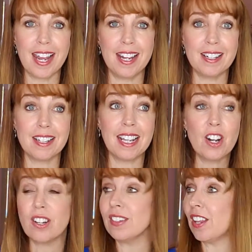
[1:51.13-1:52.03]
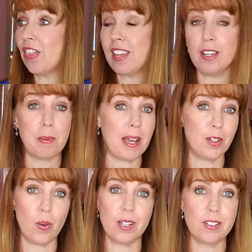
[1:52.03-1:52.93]
And they're not even going to think
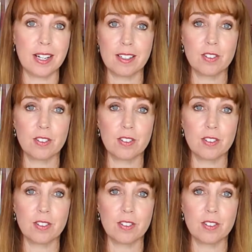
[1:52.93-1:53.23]
about going to like